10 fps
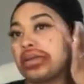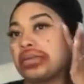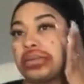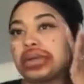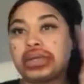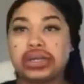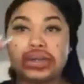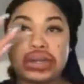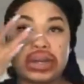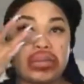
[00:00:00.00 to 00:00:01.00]
right here
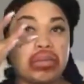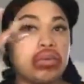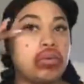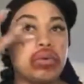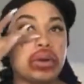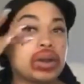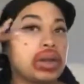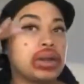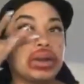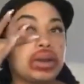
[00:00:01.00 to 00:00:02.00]
in the pore
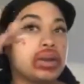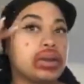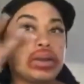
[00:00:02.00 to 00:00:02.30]
area.